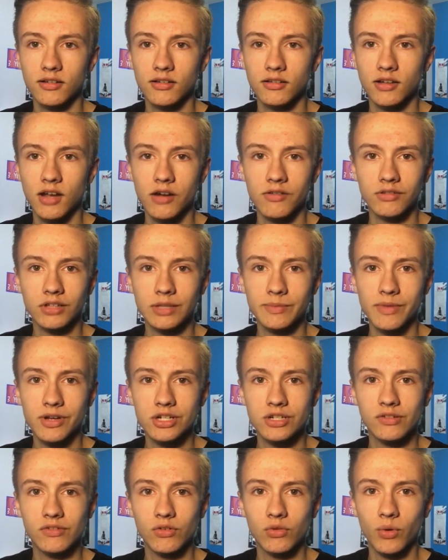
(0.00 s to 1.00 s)
Not really
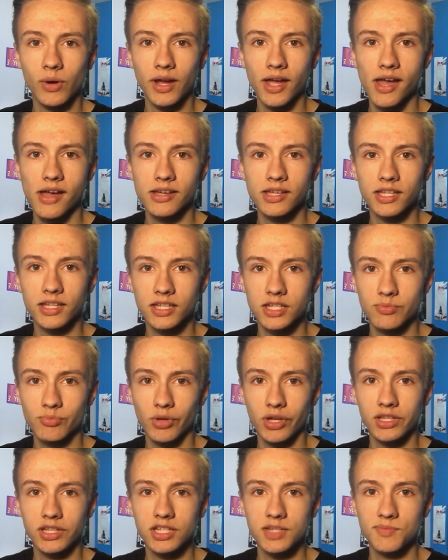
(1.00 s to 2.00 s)
much of a way I can
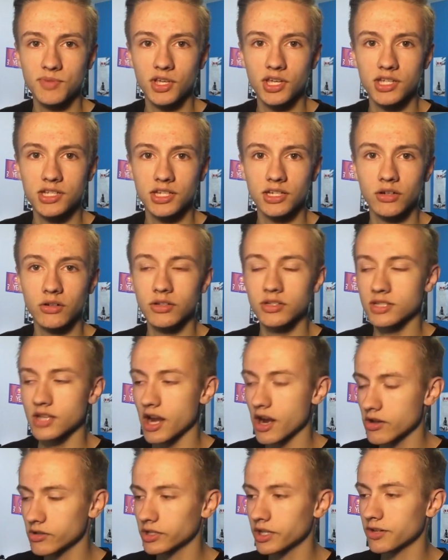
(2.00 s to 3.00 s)
explain this because I don't
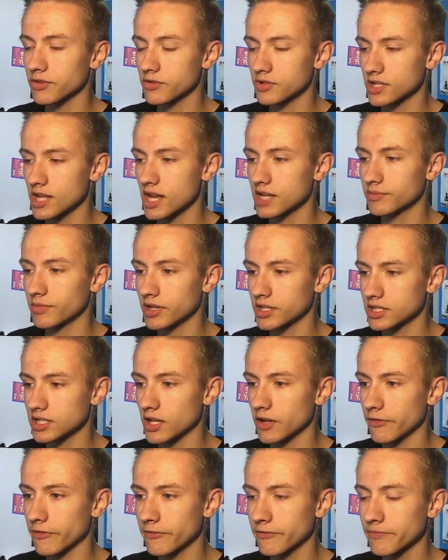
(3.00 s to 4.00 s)
entirely understand it
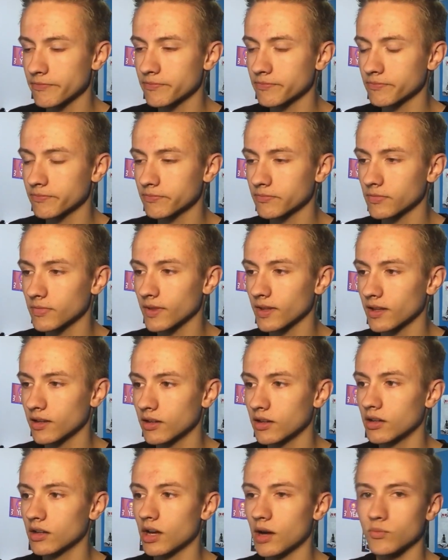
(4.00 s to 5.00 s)
myself.
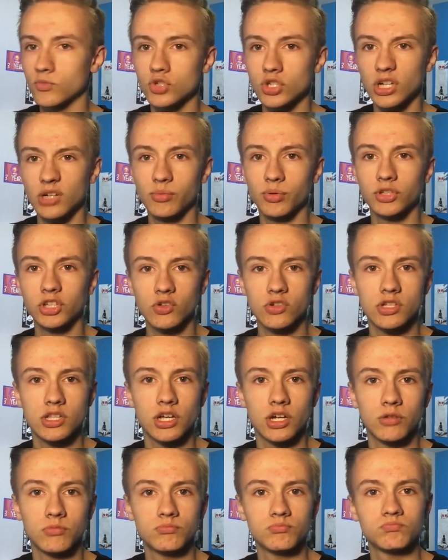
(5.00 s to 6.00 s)
I'm just gonna put those
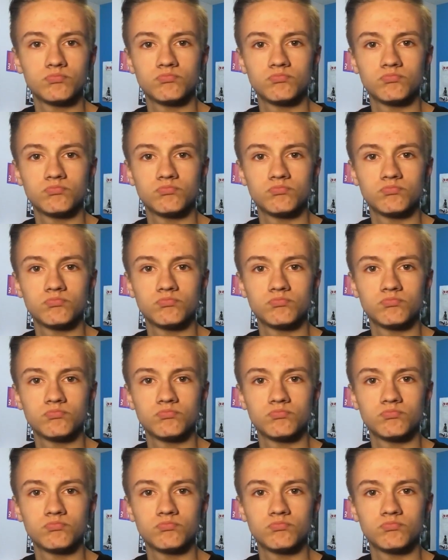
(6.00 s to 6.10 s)
there.